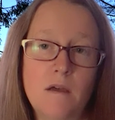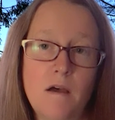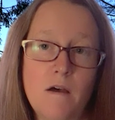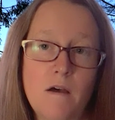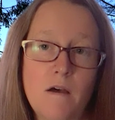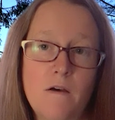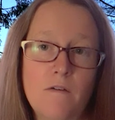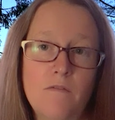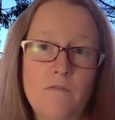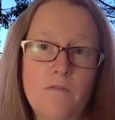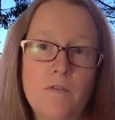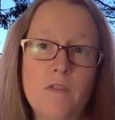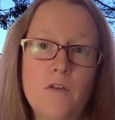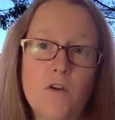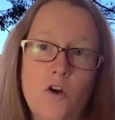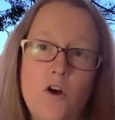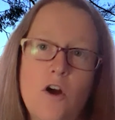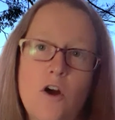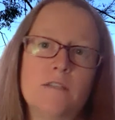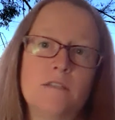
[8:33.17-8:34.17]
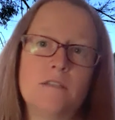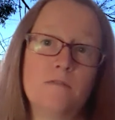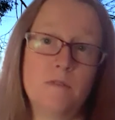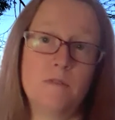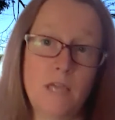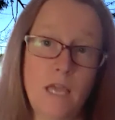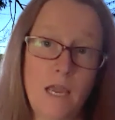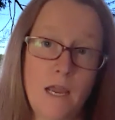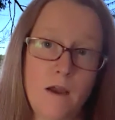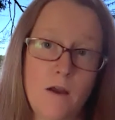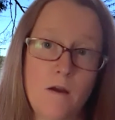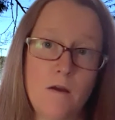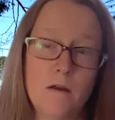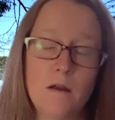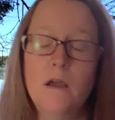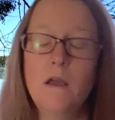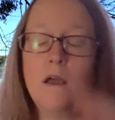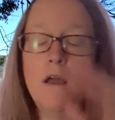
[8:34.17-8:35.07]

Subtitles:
of the cost of care.